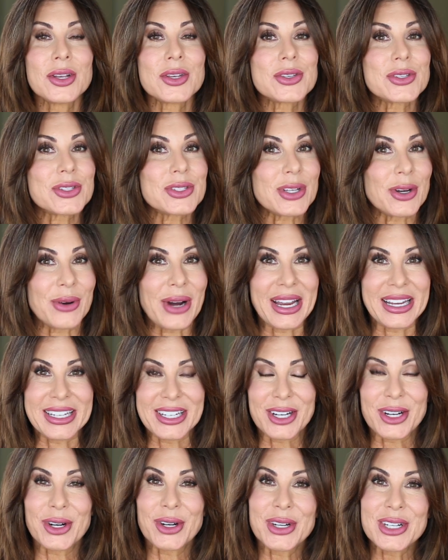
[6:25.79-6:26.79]
So I
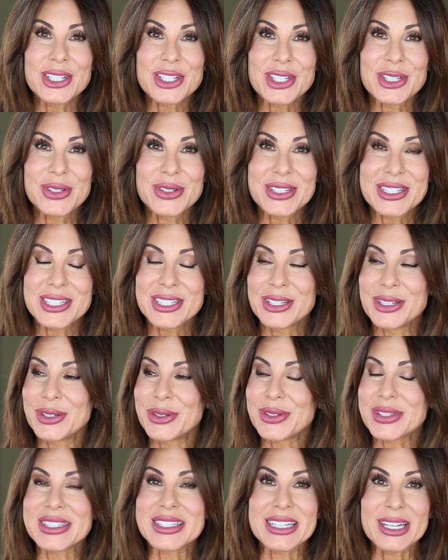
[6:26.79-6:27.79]
encourage you
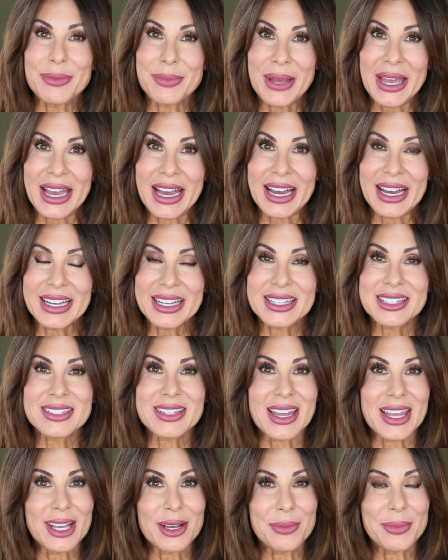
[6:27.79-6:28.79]
to sit back,
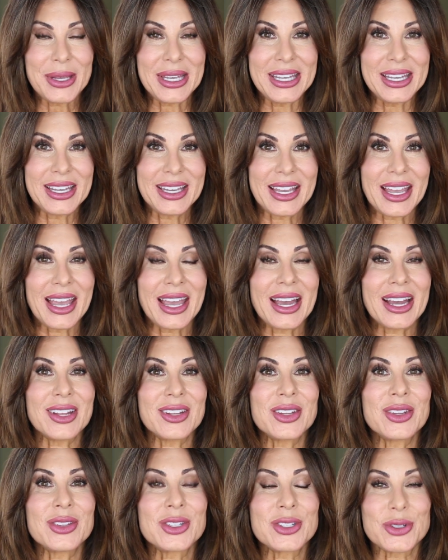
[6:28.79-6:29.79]
take a peek
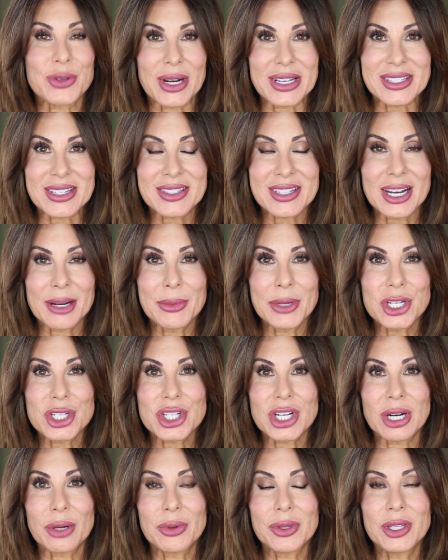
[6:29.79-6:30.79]
at the dresses that I'm going to
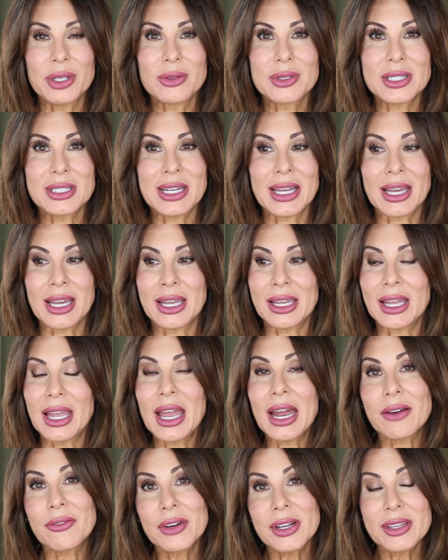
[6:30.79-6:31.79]
share with you today.
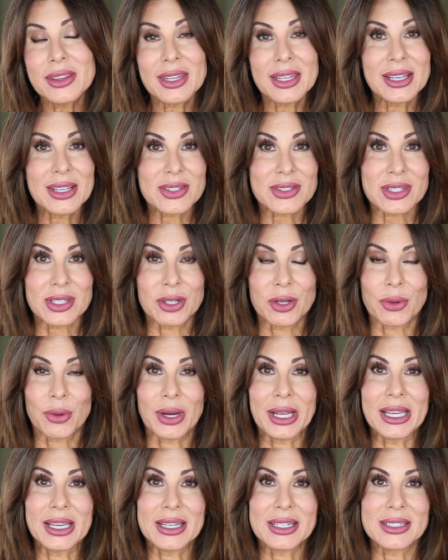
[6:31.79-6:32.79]
Everything is in
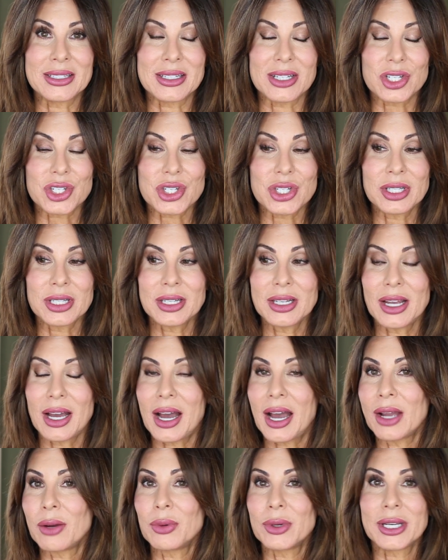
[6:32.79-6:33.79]
great condition.
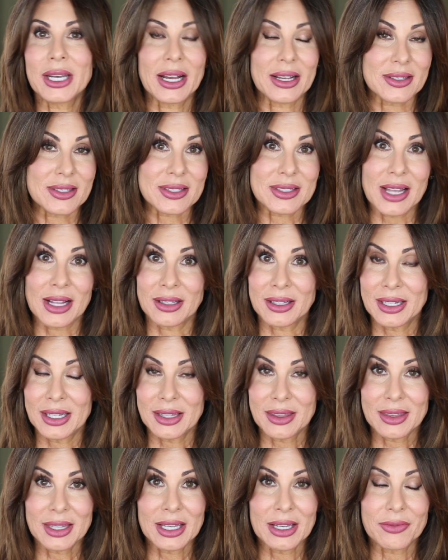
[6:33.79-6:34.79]
I would not sell
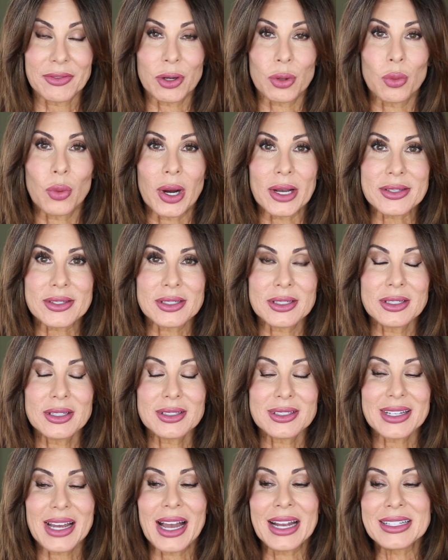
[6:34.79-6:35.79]
anything if it
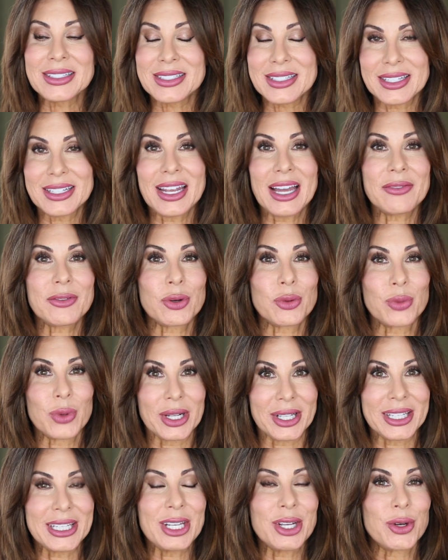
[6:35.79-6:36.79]
wasn't. I did have a
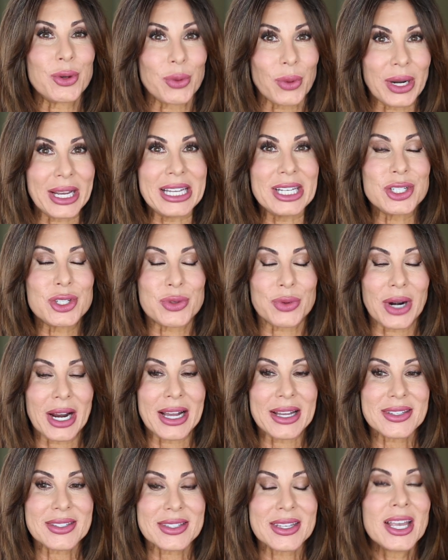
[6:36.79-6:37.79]
really great
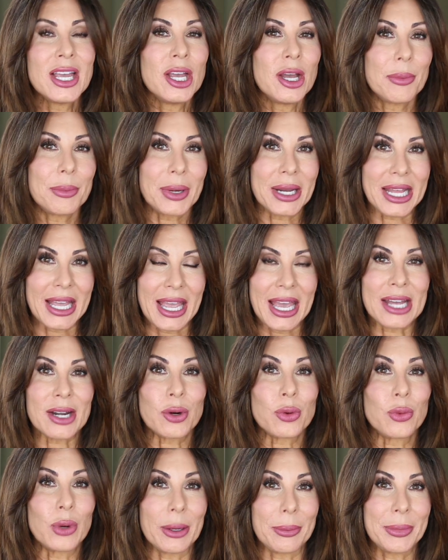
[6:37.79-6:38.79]
dress, but it had
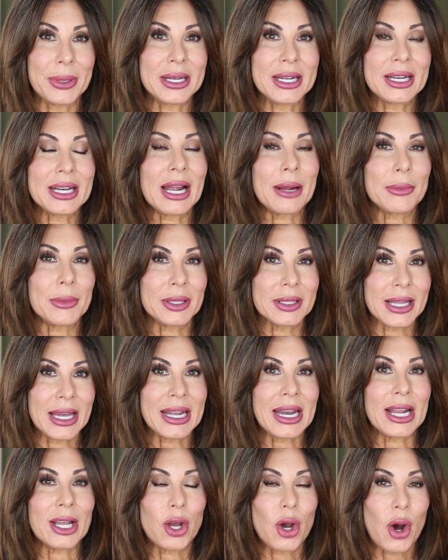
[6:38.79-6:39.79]
a rip in it. I'm
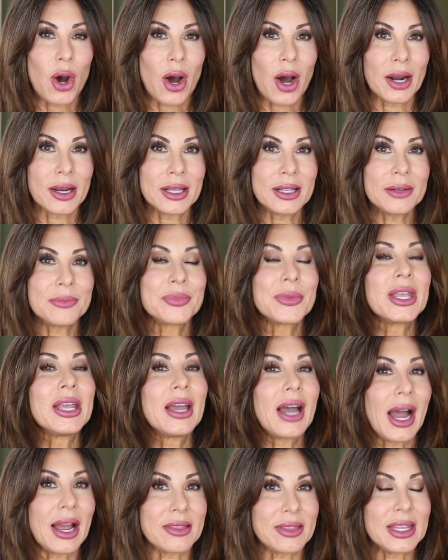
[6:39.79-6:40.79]
glad I caught it.
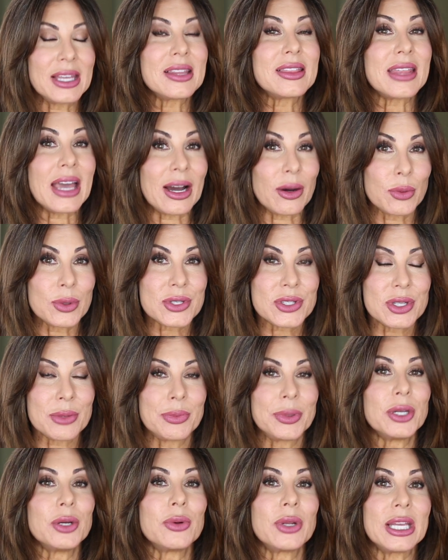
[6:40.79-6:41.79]
I think that was the
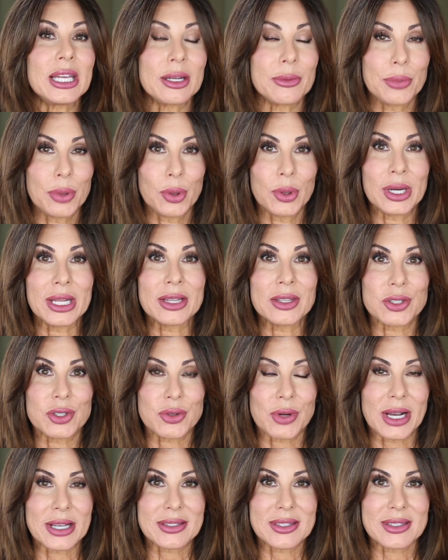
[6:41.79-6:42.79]
beauty in putting the
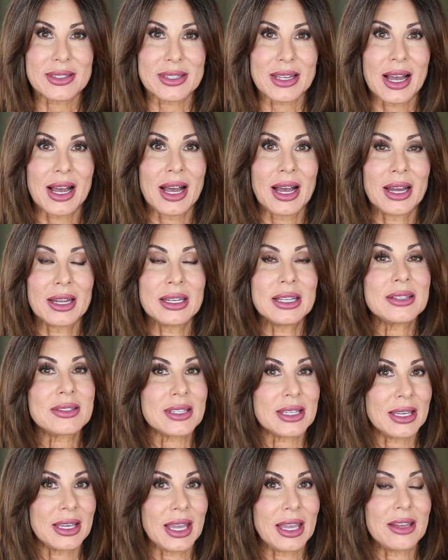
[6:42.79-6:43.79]
dresses on,
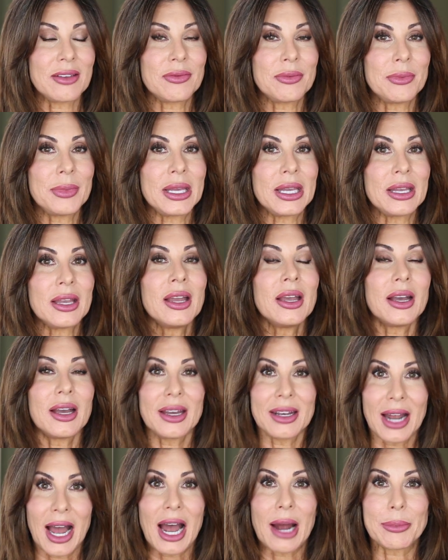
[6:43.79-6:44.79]
is it gave me
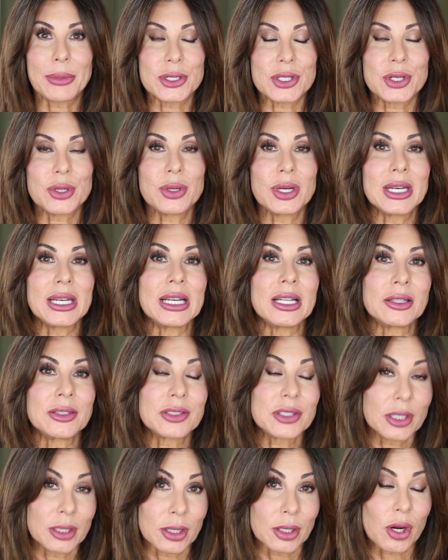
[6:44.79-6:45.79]
an opportunity
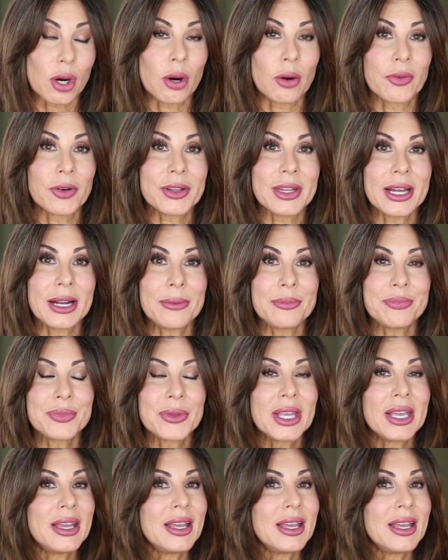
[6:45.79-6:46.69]
to look over them.